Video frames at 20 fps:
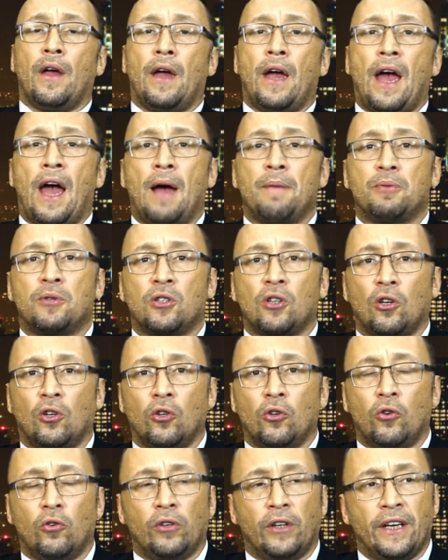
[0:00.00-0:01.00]

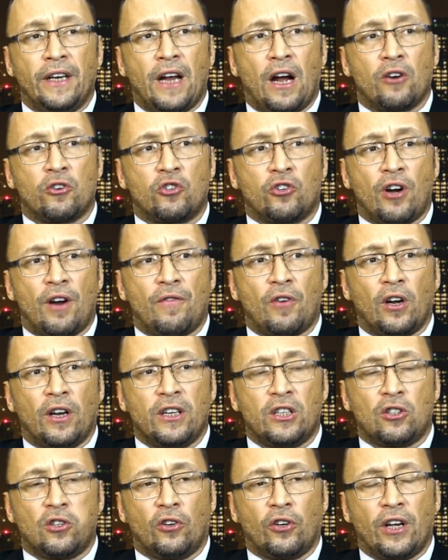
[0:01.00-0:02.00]
Absolutely. Now, Trevor,
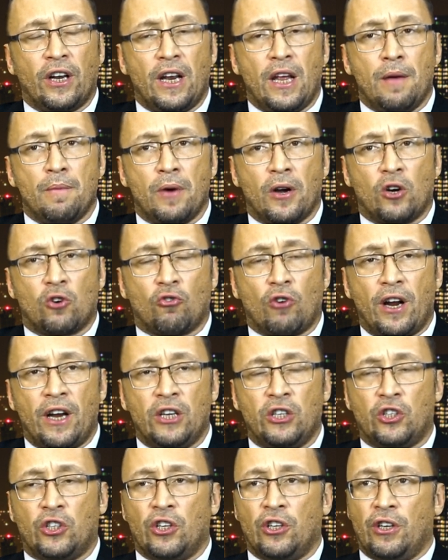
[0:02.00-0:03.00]
let's look at
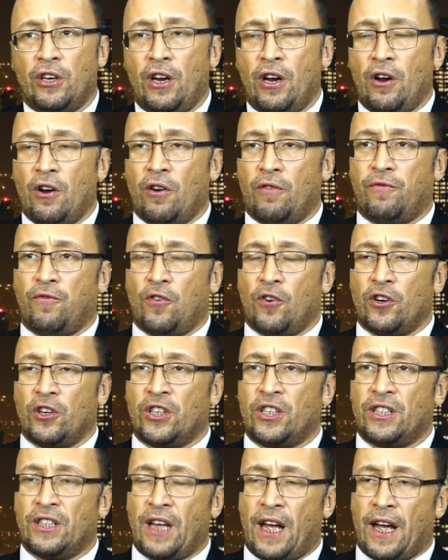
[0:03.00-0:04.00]
immigration here for a
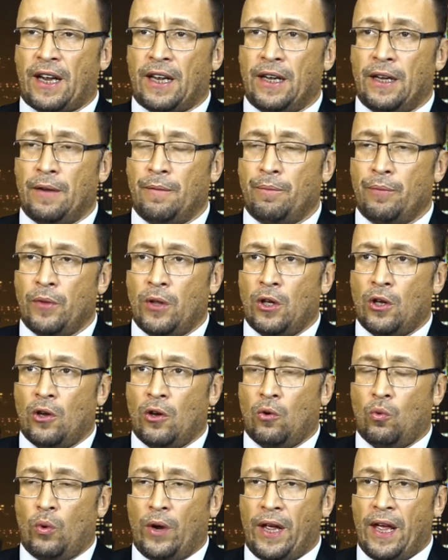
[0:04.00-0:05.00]
second.
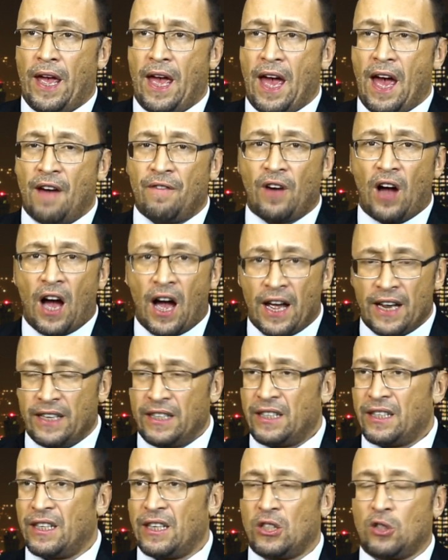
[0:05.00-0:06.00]
We have
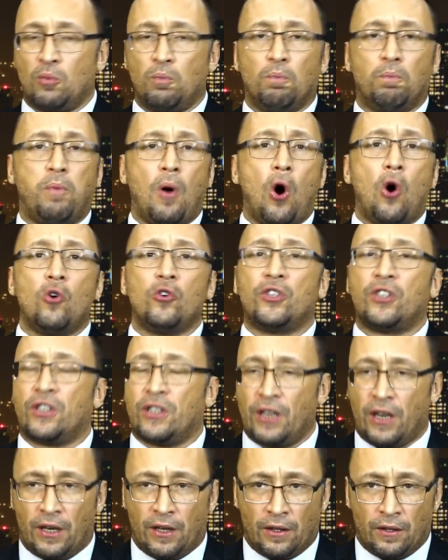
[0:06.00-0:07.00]
ISIS
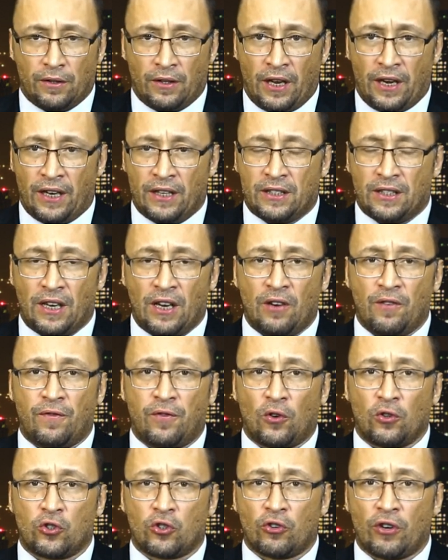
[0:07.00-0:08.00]
boasting that it's
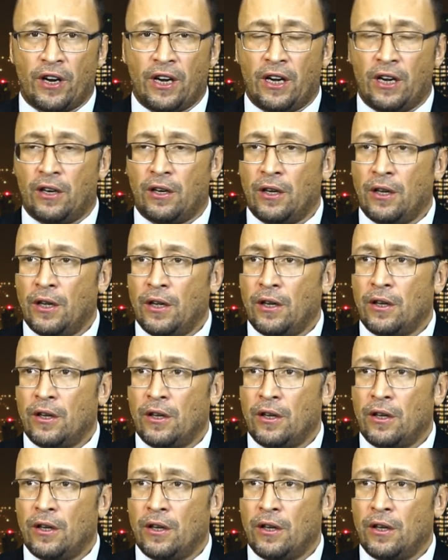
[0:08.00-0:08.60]
infiltrated